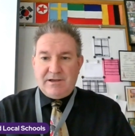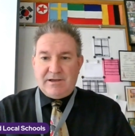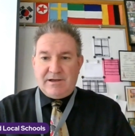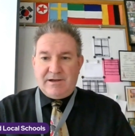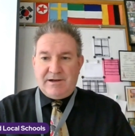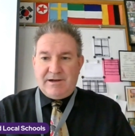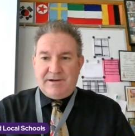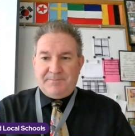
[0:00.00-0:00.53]

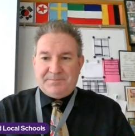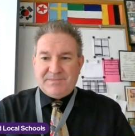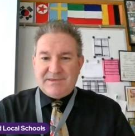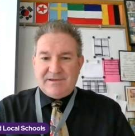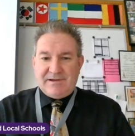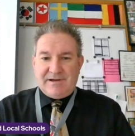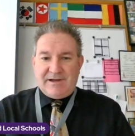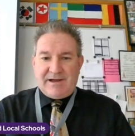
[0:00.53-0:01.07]
Um,
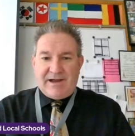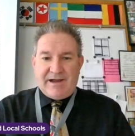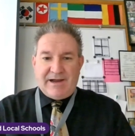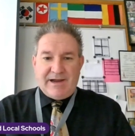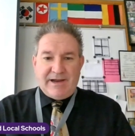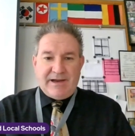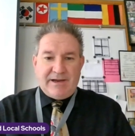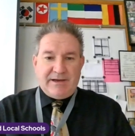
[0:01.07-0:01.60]

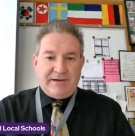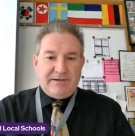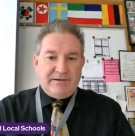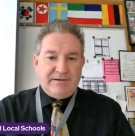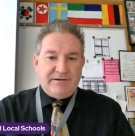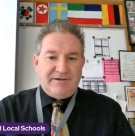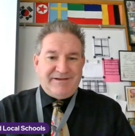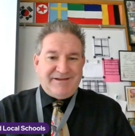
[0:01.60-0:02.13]
I
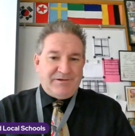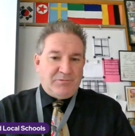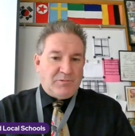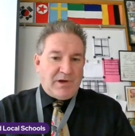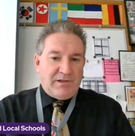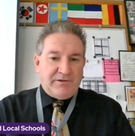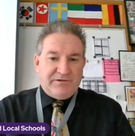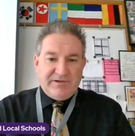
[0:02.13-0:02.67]
did
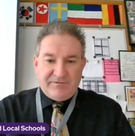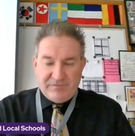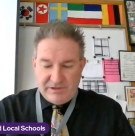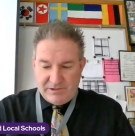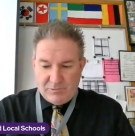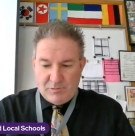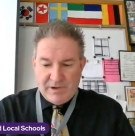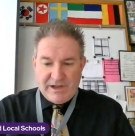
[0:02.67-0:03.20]

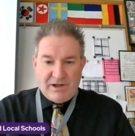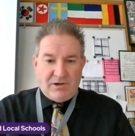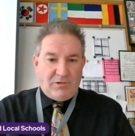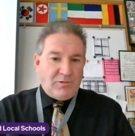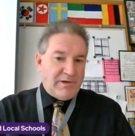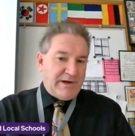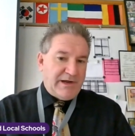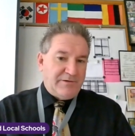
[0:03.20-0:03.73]
relatively
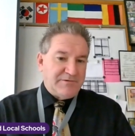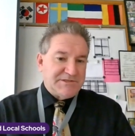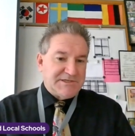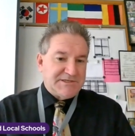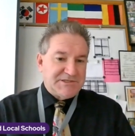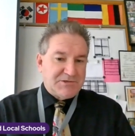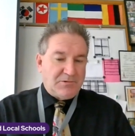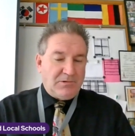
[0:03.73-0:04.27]
well when I was
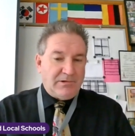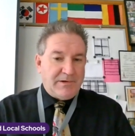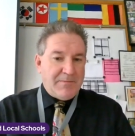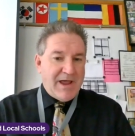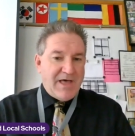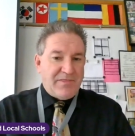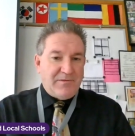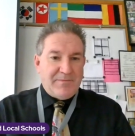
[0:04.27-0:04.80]
in school in
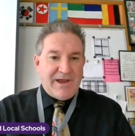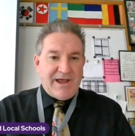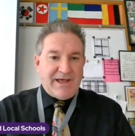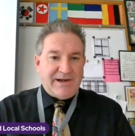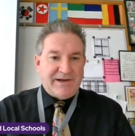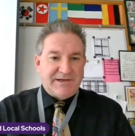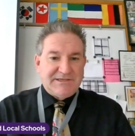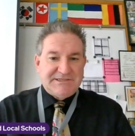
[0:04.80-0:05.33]

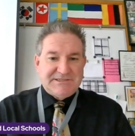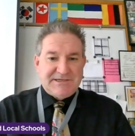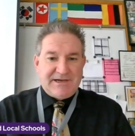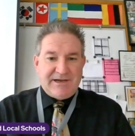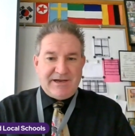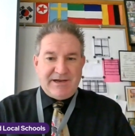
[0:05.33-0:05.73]
mathematics,